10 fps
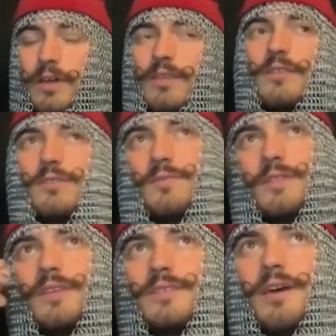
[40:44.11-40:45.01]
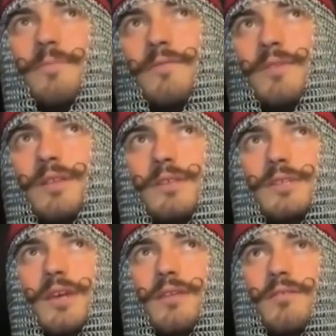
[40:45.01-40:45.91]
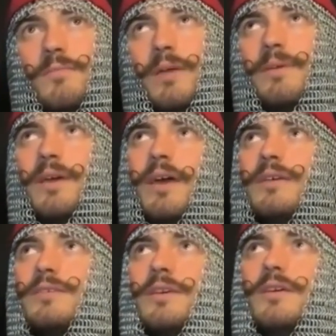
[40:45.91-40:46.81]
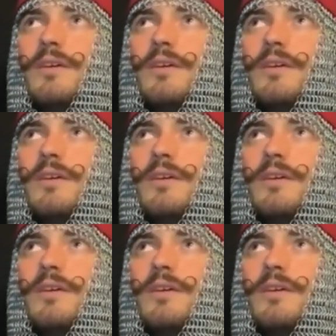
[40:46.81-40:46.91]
I think there's one that's not been released yet, or maybe it has.